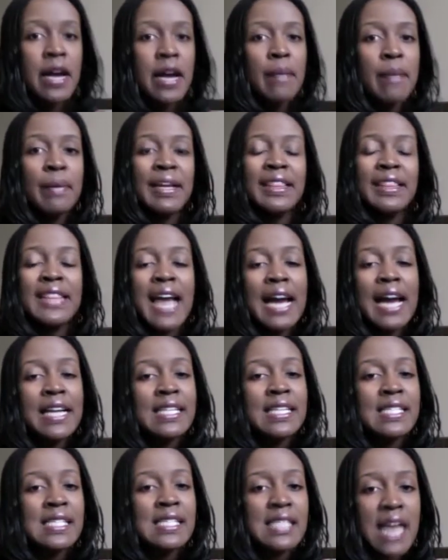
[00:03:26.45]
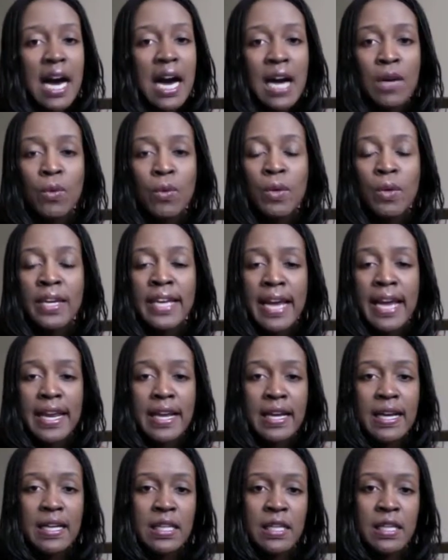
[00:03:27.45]
but that is not what
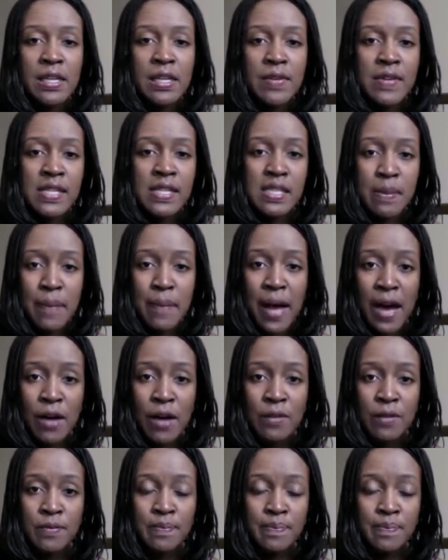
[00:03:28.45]
getting clear is about.